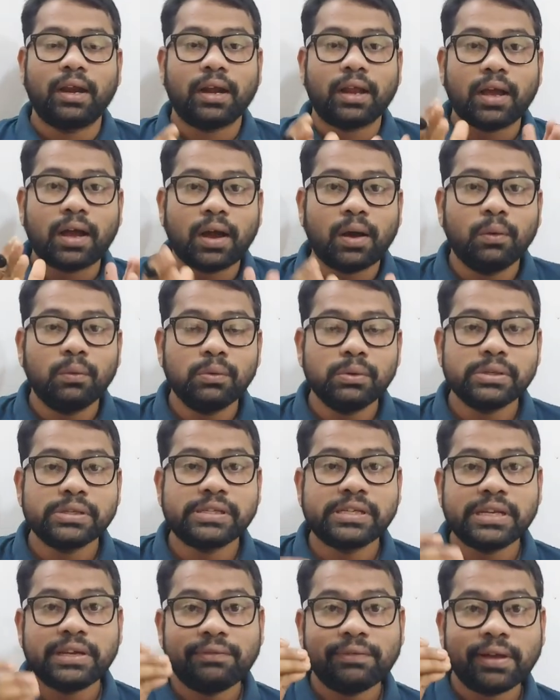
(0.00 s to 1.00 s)
and
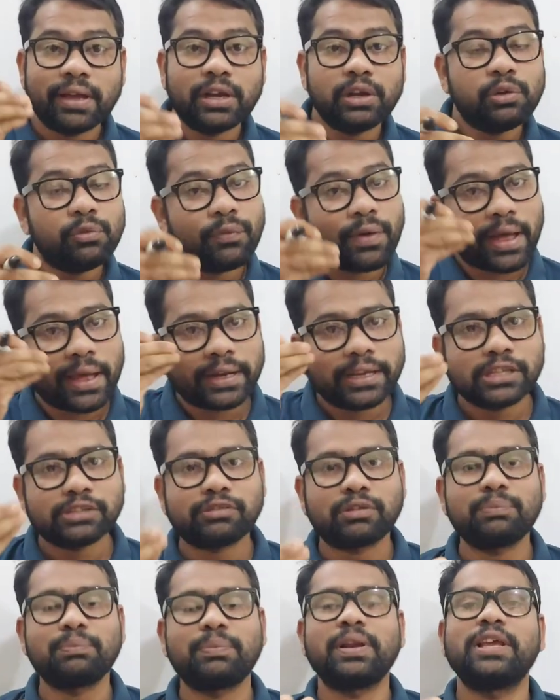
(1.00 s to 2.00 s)
how g value
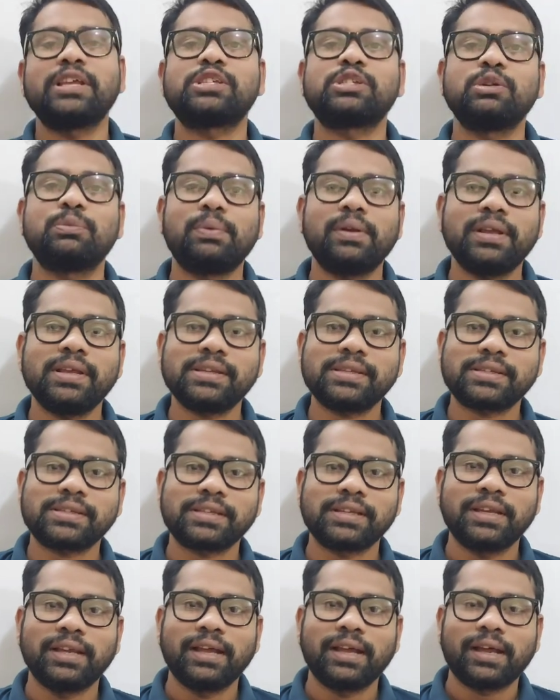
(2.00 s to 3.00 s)
varies from place to
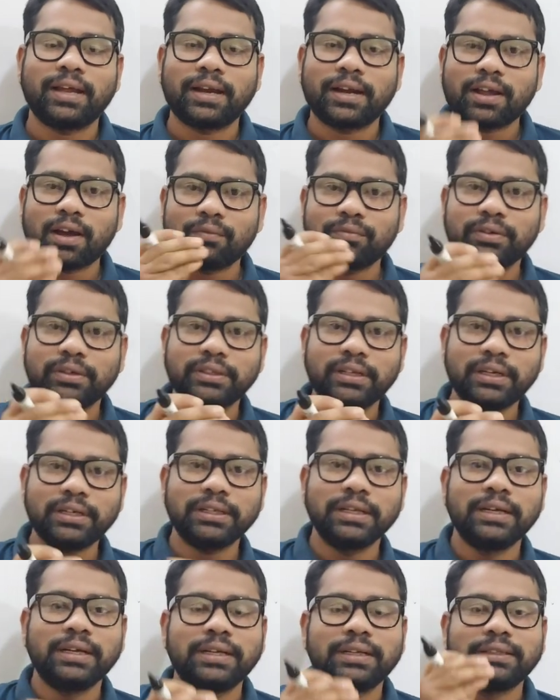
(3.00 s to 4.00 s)
place and after
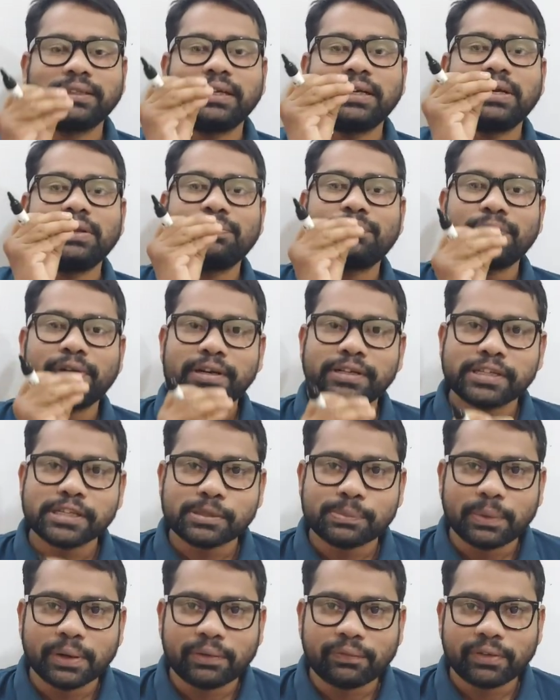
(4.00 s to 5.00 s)
that the
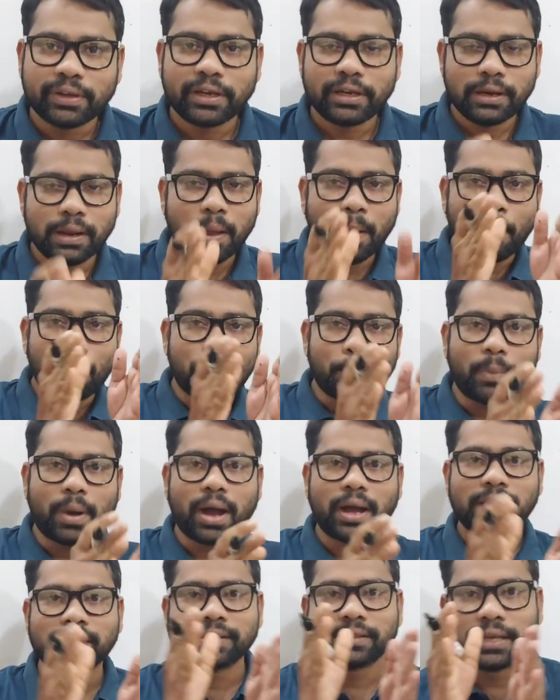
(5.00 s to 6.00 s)
differences between
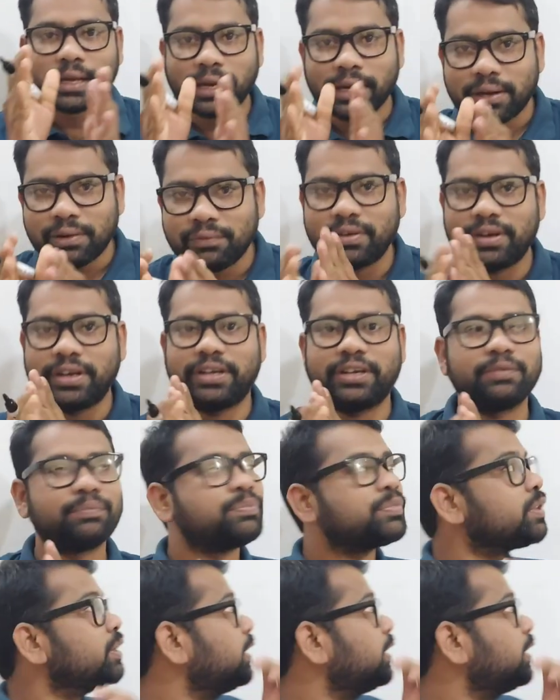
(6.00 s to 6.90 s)
mass and weight.